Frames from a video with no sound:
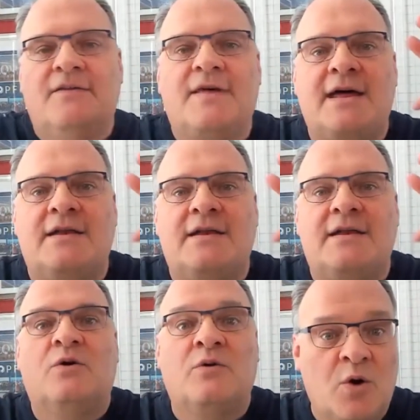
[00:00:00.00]
that
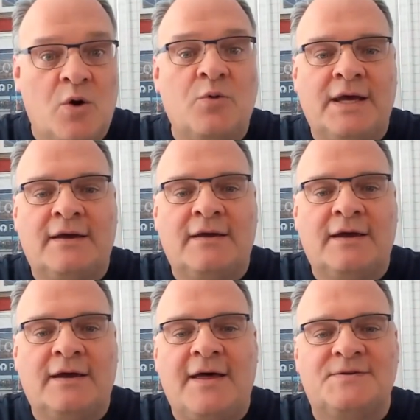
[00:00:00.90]
you're
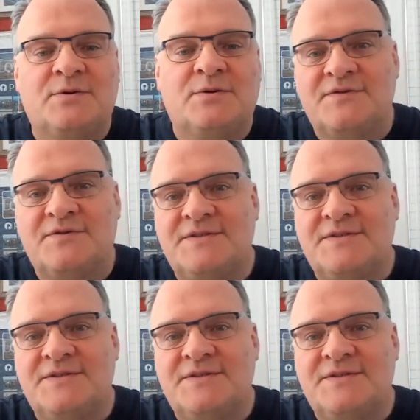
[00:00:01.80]
owning and sort